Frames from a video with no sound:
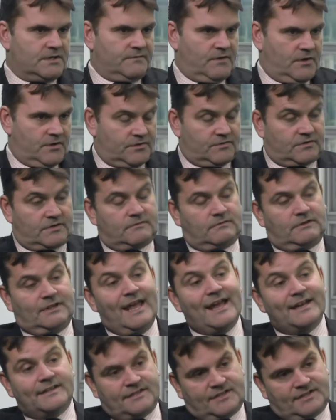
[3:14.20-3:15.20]
of those
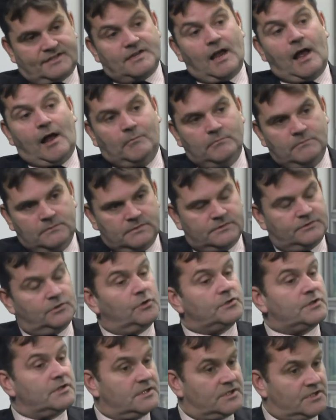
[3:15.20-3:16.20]
led some,
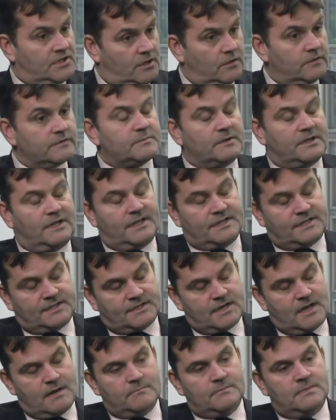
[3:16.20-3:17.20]
not ourselves, but led
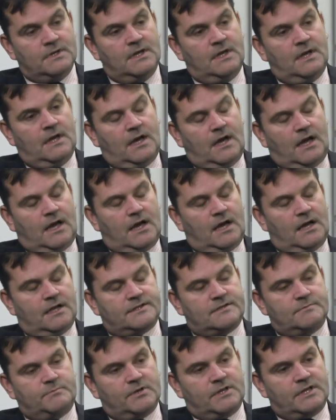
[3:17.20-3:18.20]
some uh,
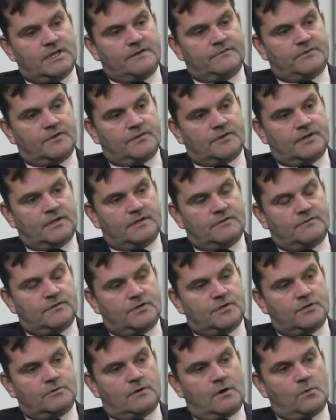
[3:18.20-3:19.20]
to believe that the, the
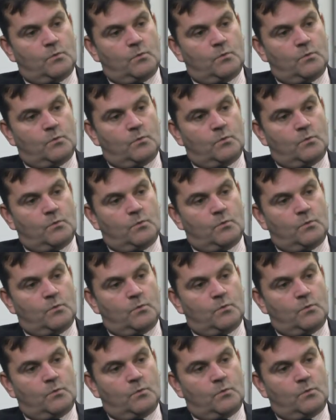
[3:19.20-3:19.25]
euro